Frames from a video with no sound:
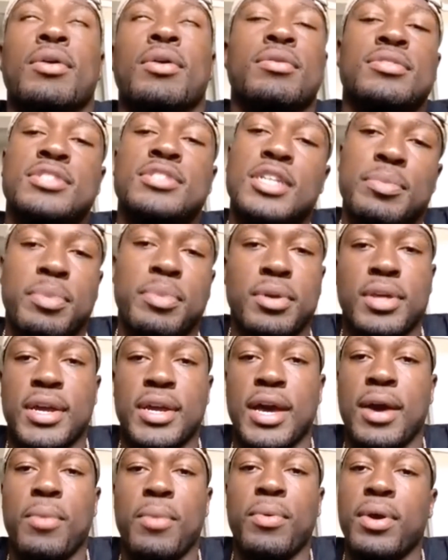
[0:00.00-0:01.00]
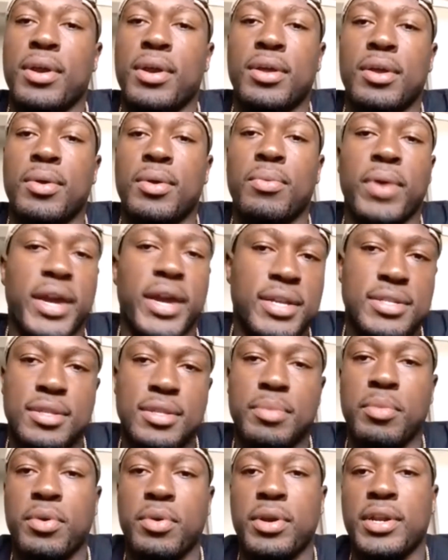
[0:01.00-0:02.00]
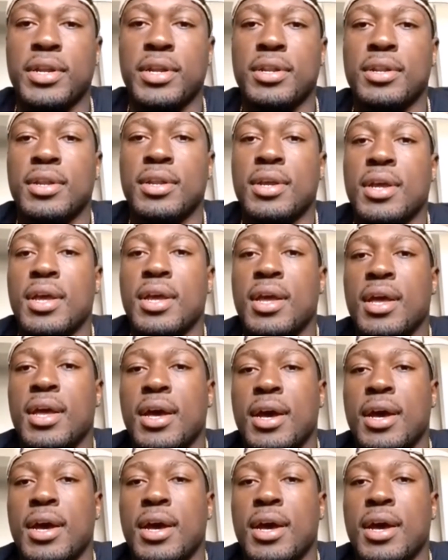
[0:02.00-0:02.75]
I got to go to sleep early. I got to wait in the morning.